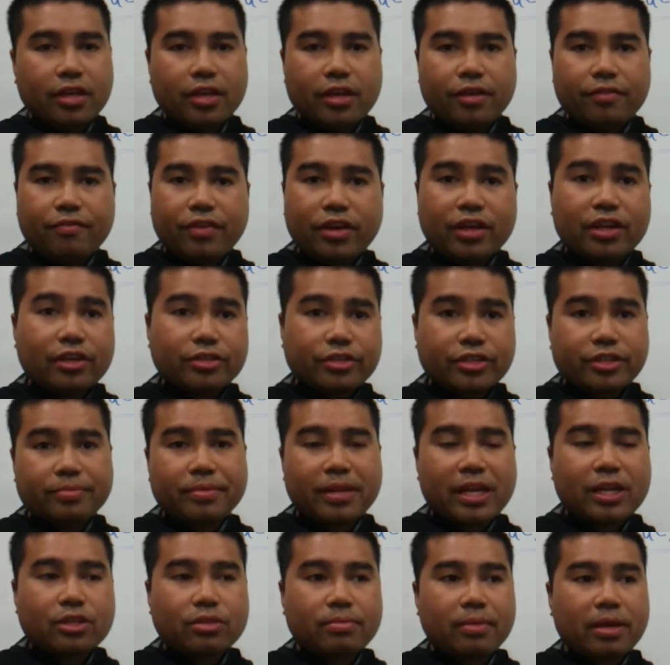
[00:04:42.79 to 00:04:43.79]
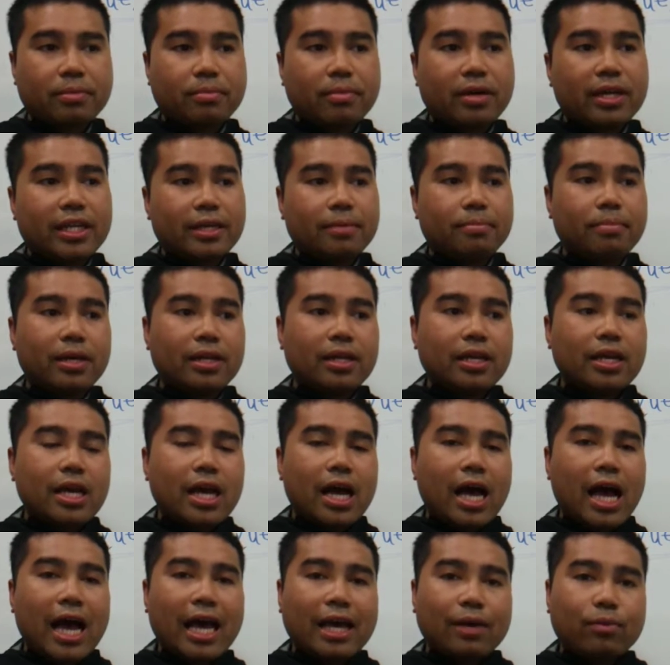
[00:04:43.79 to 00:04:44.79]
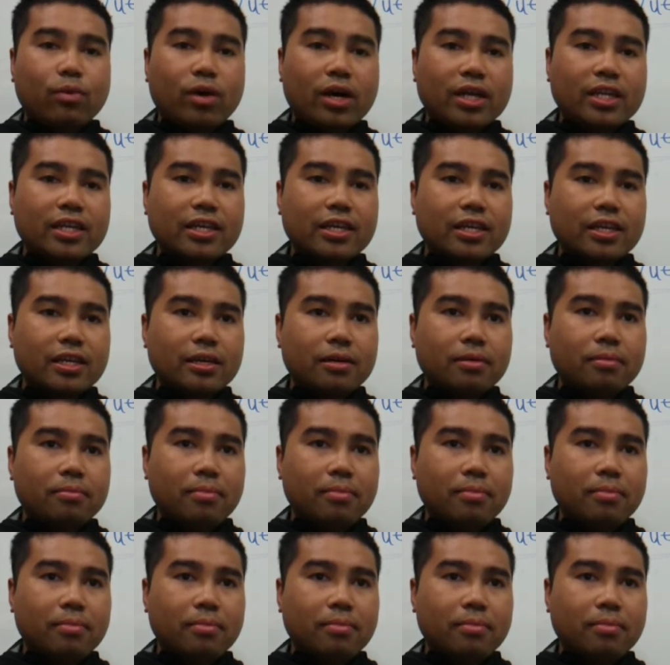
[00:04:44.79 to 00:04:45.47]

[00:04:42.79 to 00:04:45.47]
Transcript: figure something out to make money. But I want to